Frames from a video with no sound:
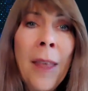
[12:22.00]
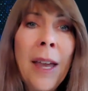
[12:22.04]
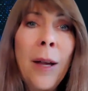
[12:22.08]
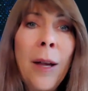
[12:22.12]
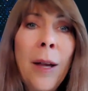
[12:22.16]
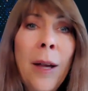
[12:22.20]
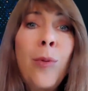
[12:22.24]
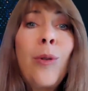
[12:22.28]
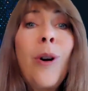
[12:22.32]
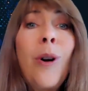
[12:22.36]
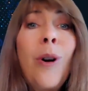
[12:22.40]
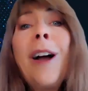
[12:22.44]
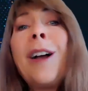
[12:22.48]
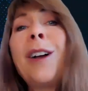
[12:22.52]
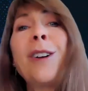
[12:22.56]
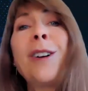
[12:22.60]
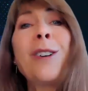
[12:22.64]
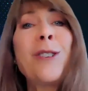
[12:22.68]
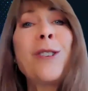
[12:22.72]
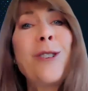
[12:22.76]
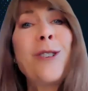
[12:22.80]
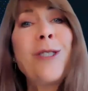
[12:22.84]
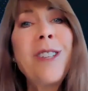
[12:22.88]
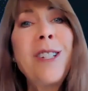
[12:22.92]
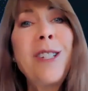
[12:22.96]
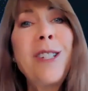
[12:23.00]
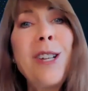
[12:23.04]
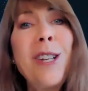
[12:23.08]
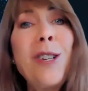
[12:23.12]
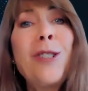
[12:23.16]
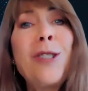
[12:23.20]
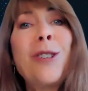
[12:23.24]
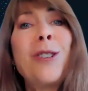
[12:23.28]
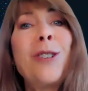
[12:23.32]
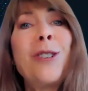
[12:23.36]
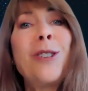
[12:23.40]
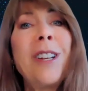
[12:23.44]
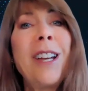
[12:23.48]
And prior to the
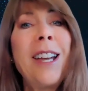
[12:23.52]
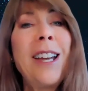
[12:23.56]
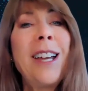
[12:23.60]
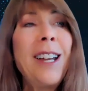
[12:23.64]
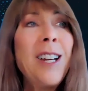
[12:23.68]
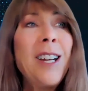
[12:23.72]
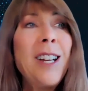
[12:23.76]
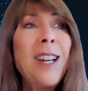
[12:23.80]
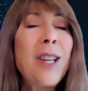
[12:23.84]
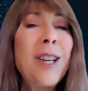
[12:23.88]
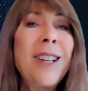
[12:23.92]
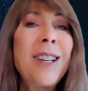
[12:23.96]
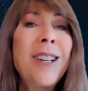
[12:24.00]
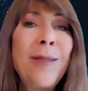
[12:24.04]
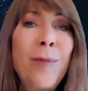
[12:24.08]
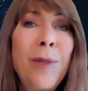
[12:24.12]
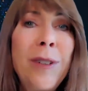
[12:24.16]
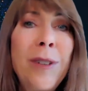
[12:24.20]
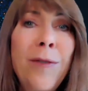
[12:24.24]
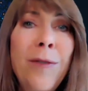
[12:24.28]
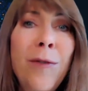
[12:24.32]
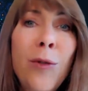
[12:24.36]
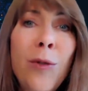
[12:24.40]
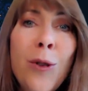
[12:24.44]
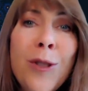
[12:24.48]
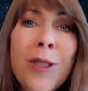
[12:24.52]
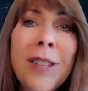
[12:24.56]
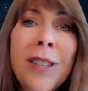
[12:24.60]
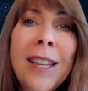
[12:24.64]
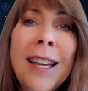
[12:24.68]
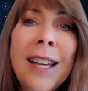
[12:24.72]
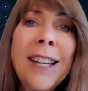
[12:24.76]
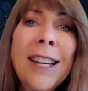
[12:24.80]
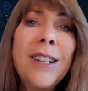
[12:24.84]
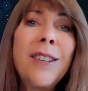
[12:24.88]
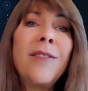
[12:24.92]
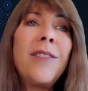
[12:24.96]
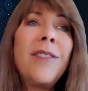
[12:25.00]
digital age, before the
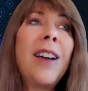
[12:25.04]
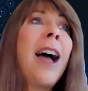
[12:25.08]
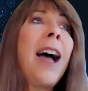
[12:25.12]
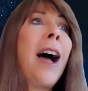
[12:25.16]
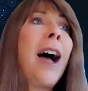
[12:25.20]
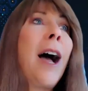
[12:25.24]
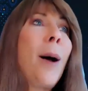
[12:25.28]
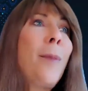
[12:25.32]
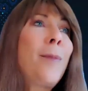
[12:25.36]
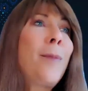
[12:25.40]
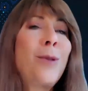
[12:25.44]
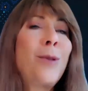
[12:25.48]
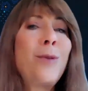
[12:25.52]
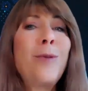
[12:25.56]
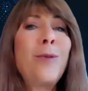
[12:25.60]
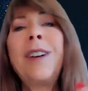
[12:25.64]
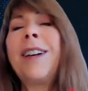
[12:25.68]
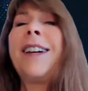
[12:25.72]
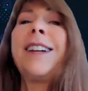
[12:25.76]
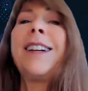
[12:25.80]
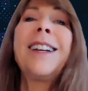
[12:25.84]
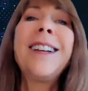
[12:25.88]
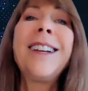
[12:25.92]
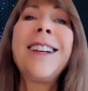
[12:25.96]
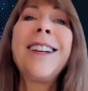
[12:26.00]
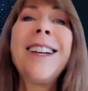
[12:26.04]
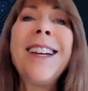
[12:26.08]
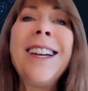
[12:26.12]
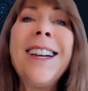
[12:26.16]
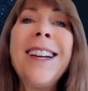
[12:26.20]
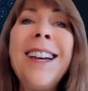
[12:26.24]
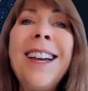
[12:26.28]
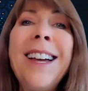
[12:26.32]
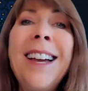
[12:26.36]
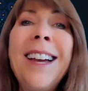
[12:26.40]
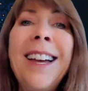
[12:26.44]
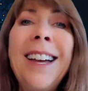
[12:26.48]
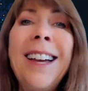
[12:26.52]
land of apps, right?
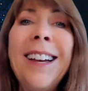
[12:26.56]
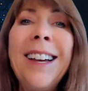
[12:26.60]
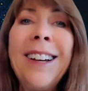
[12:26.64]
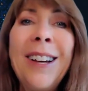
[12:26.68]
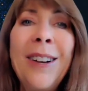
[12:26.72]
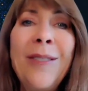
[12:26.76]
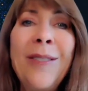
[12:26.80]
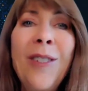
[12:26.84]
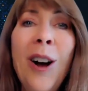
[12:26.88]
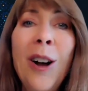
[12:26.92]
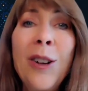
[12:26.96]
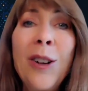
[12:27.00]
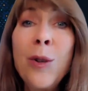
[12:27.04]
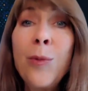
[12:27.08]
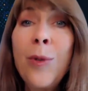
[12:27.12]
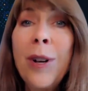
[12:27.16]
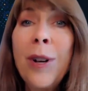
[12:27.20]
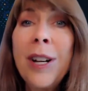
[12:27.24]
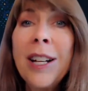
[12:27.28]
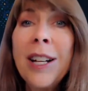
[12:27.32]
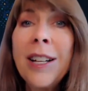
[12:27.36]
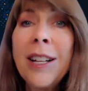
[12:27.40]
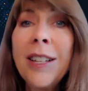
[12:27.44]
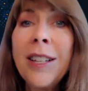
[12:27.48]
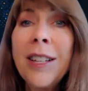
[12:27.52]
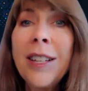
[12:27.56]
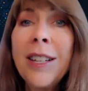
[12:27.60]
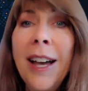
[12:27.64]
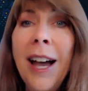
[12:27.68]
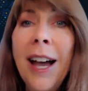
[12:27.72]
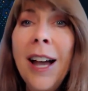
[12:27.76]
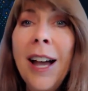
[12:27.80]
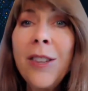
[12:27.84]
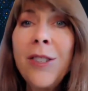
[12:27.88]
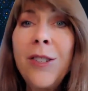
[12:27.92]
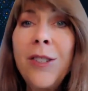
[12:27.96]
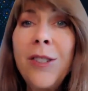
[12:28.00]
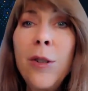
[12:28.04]
On your way to class,
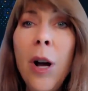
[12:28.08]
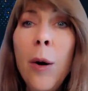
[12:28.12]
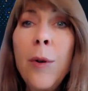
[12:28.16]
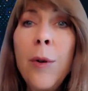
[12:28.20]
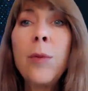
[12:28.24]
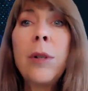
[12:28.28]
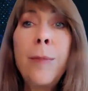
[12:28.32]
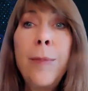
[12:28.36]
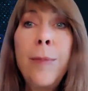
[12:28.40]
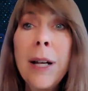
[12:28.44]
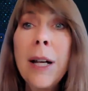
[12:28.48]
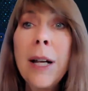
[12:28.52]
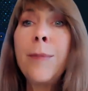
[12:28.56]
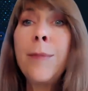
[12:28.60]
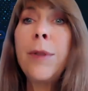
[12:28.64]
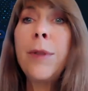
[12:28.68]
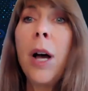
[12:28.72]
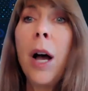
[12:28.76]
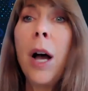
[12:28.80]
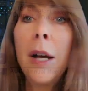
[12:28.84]
you'd always want to pick up the